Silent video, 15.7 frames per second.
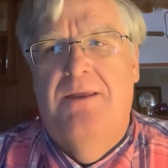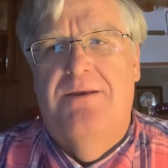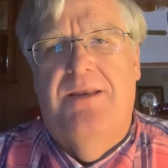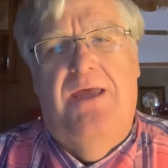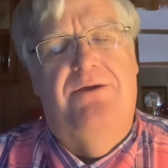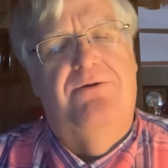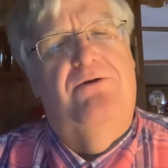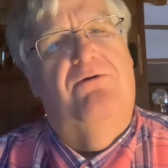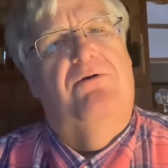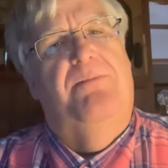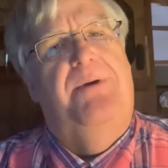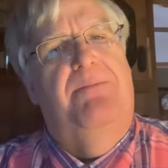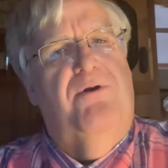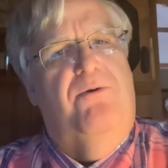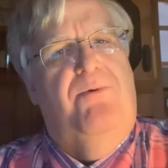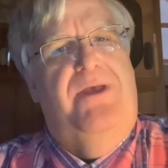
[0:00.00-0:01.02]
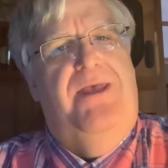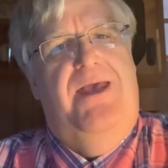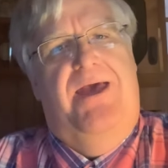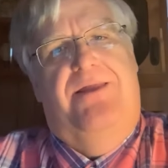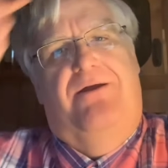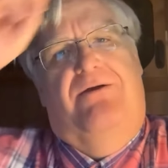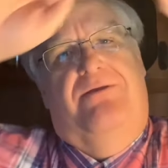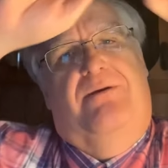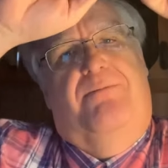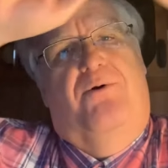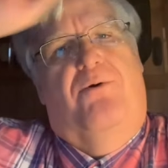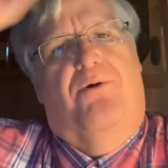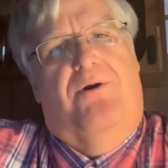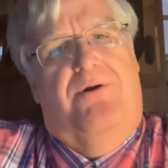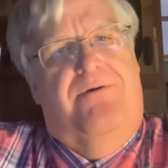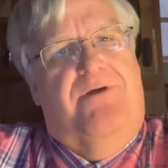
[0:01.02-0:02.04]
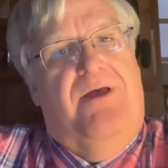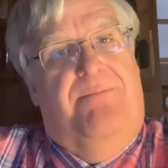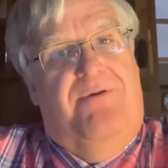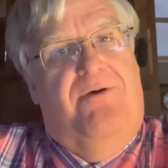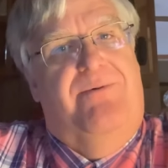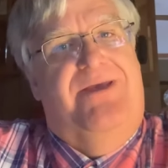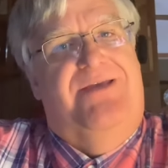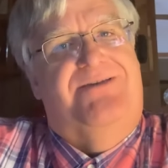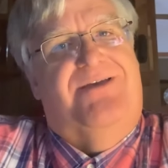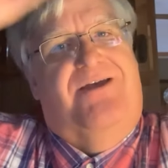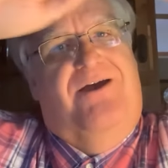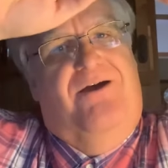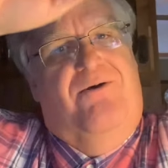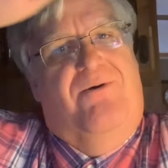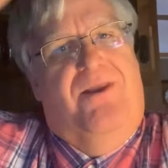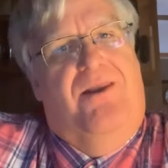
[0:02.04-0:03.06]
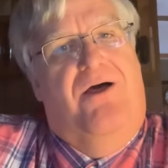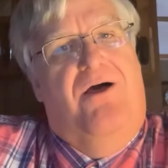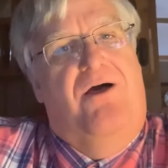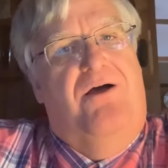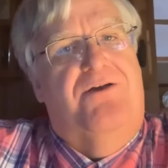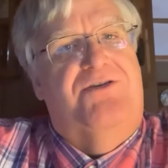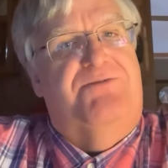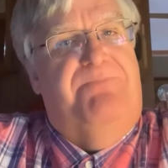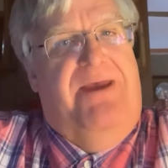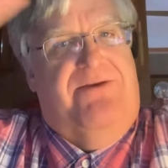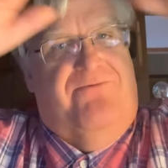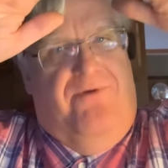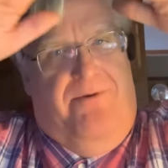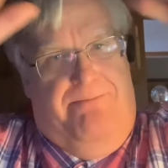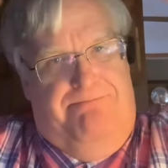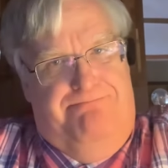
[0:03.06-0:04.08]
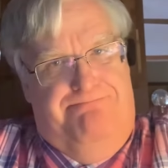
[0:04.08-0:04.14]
Now you remember we had on the board a couple of weeks ago a long spectrum.